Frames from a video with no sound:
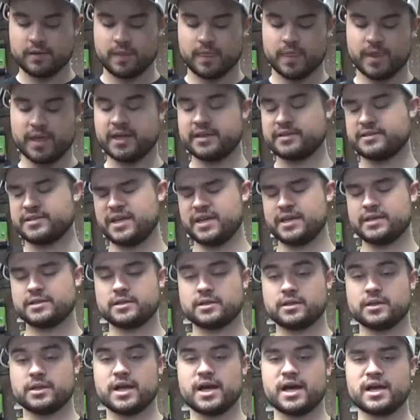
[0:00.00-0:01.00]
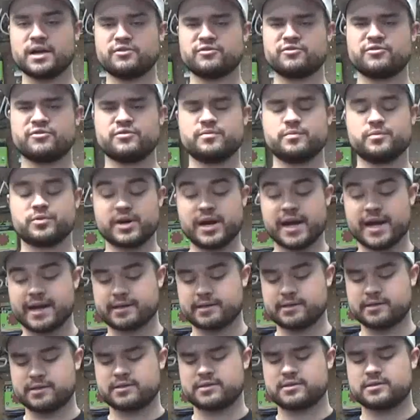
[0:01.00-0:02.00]
It takes a lot of
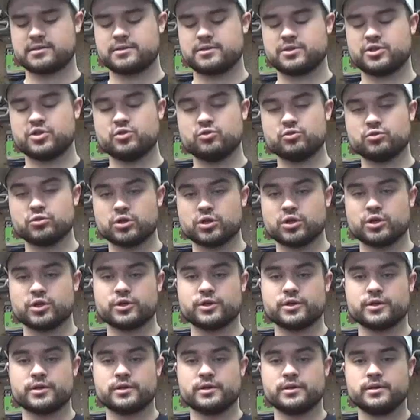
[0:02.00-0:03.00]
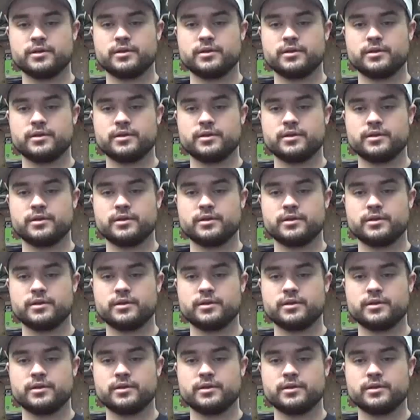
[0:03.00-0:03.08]
practice to learn